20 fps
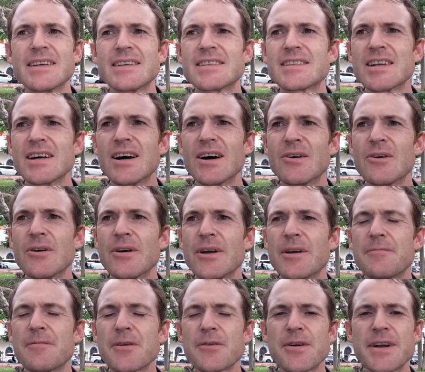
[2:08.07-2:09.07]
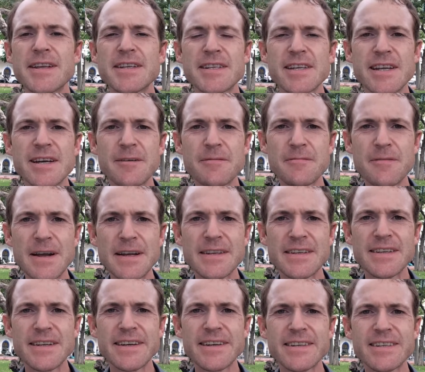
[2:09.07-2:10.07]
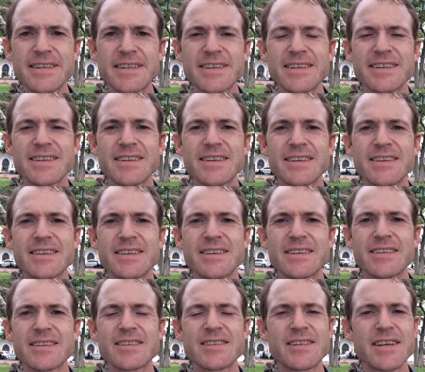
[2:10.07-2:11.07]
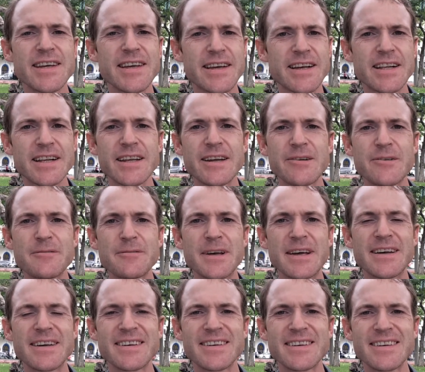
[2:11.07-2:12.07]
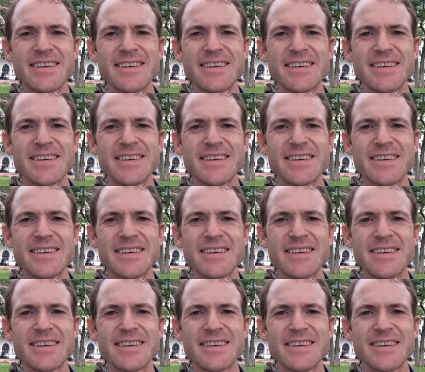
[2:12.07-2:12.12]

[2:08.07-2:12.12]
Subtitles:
So if you're easily offended, steer clear of it.